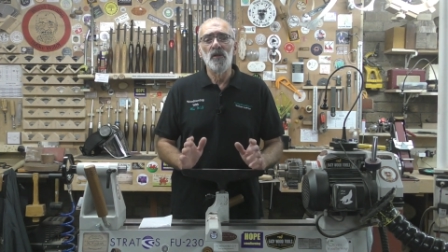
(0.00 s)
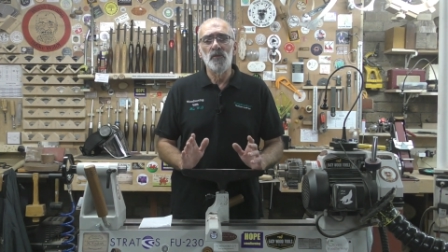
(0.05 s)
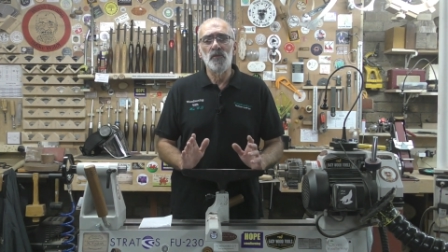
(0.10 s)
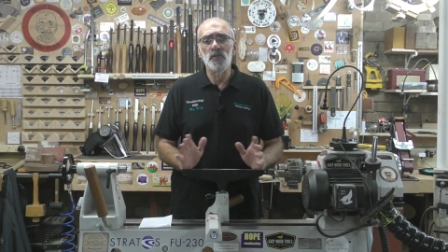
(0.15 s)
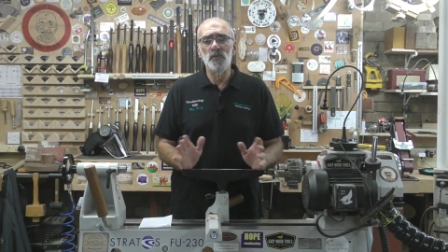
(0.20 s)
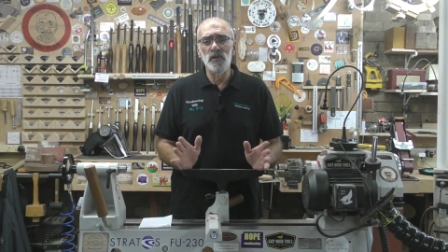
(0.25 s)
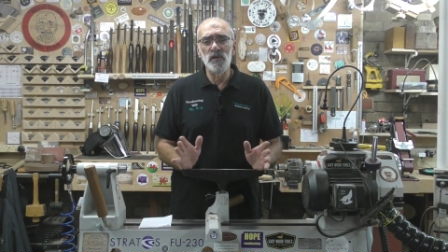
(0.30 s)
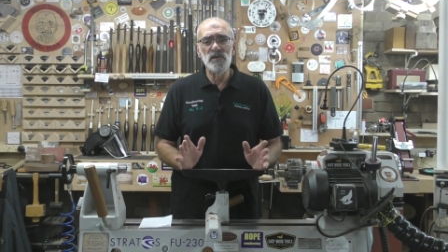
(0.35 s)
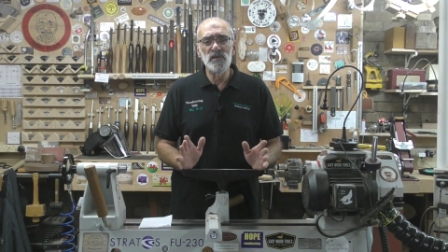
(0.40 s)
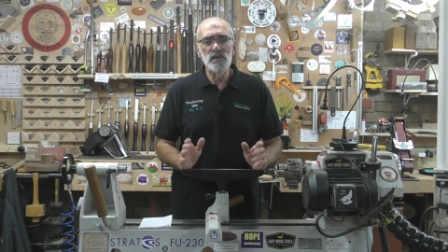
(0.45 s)

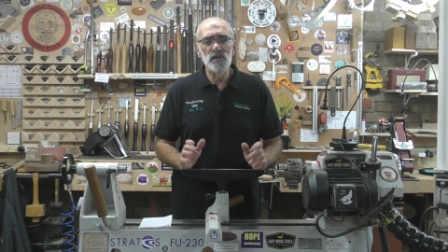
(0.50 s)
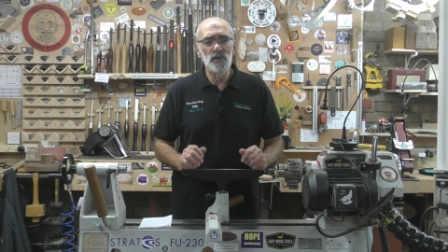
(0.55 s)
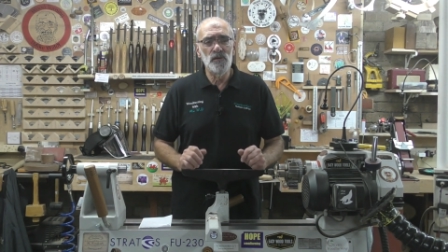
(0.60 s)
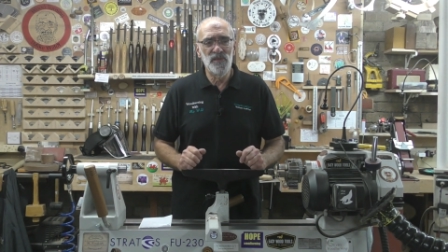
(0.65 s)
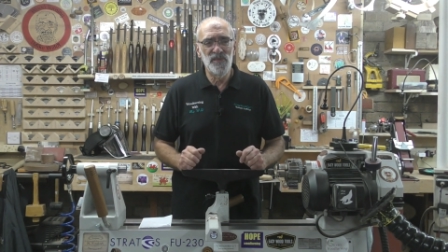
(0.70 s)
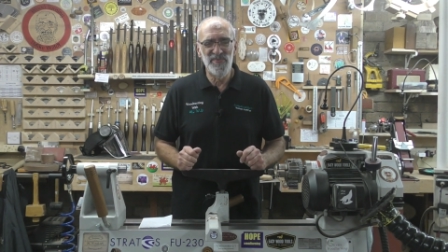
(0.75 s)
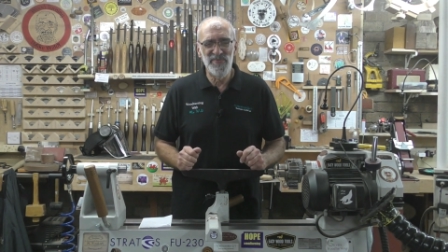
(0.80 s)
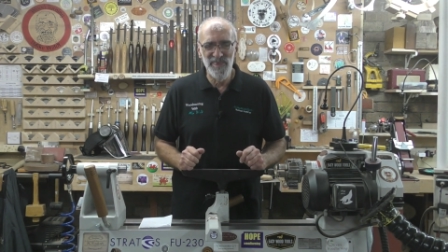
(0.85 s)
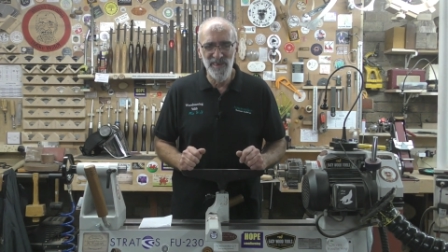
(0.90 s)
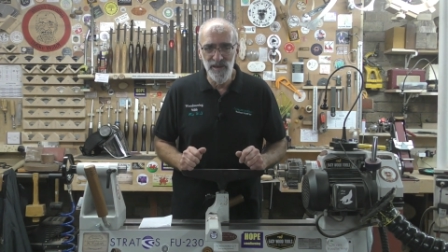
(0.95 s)
The reason I
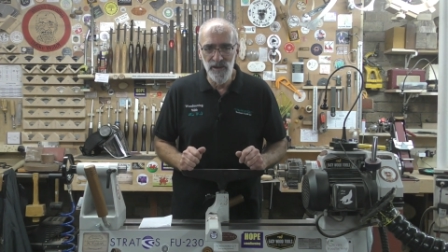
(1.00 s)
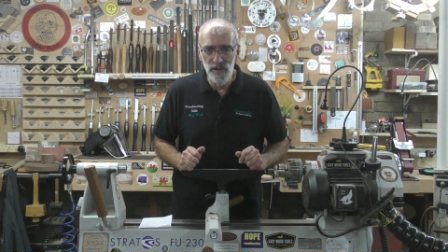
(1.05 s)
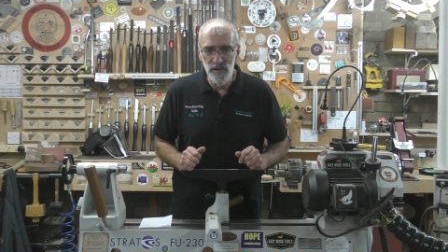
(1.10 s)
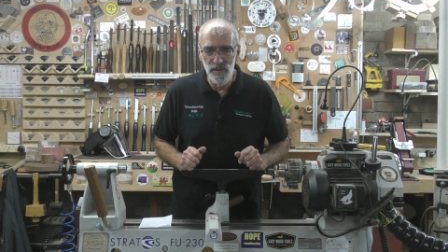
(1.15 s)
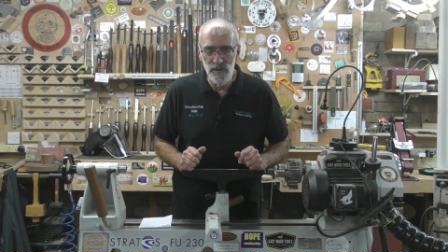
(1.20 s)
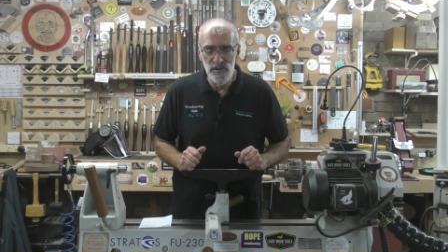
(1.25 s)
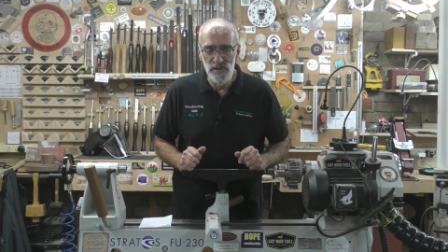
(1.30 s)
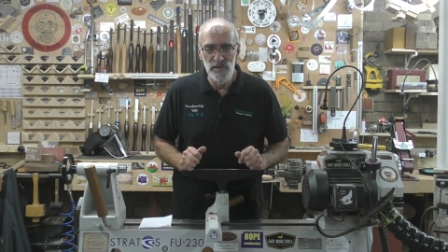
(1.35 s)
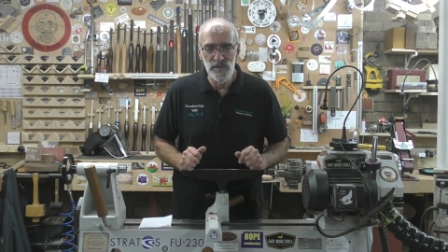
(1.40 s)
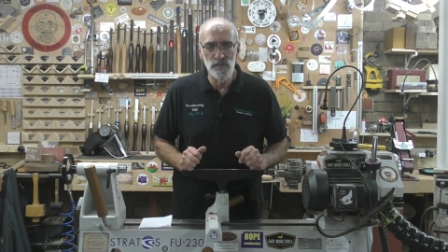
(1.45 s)
think
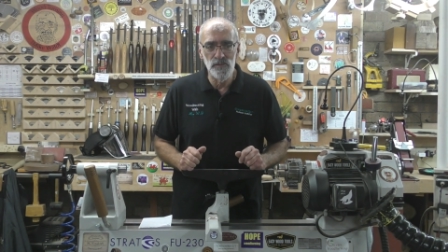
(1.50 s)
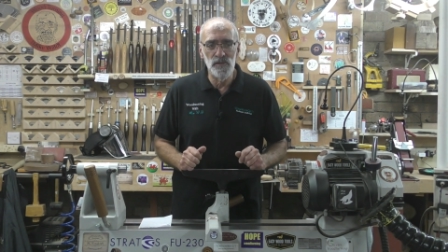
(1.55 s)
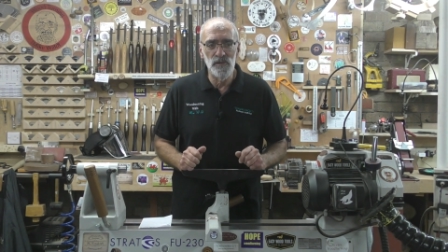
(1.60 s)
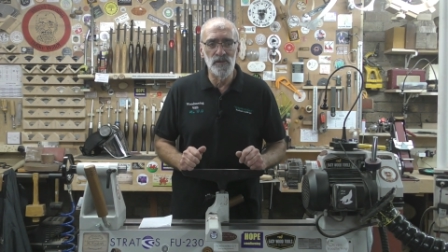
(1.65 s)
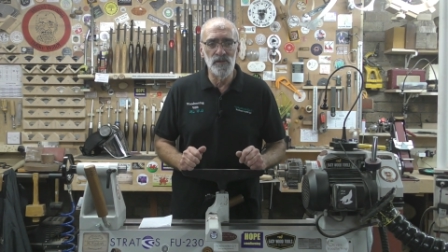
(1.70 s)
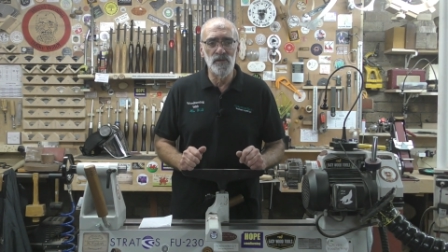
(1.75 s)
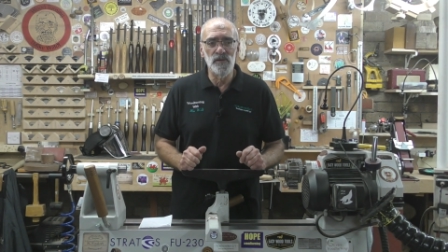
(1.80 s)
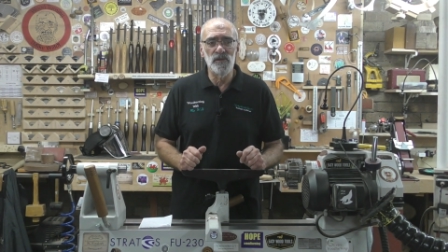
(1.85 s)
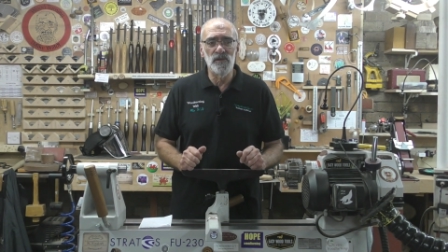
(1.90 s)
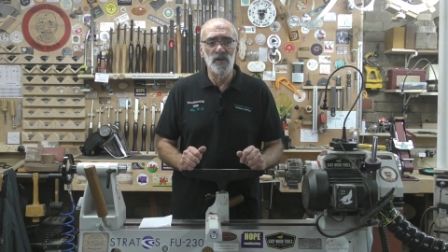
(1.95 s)
is
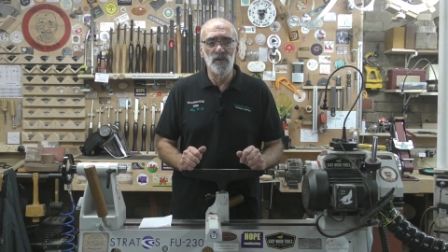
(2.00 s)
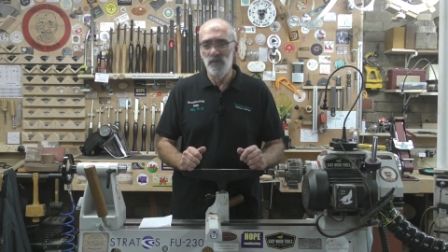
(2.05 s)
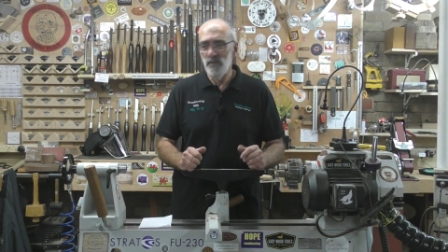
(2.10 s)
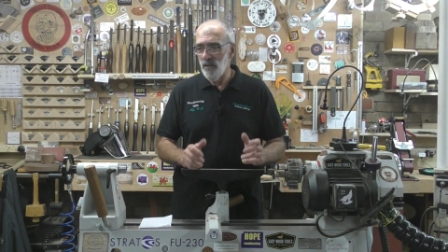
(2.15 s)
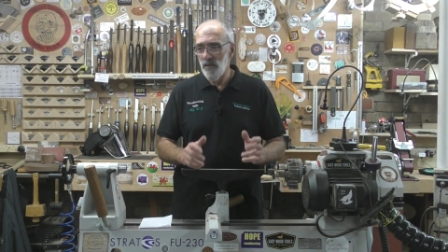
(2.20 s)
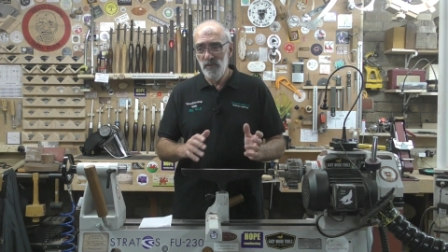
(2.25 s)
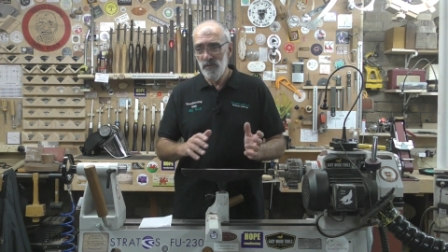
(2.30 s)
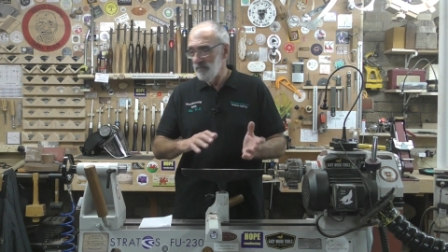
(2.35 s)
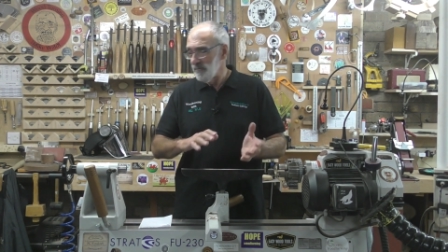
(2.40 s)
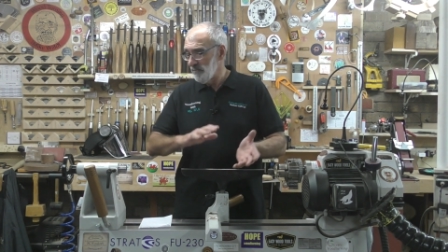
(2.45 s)
that
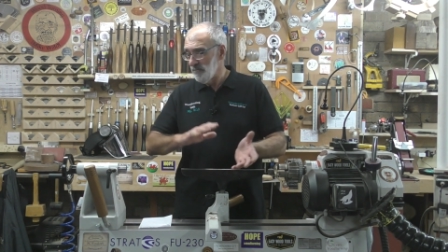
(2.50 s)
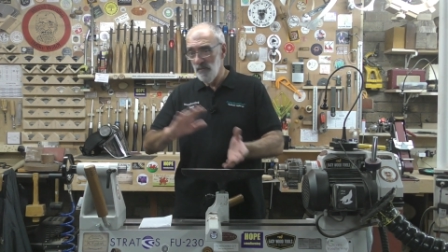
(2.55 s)
I,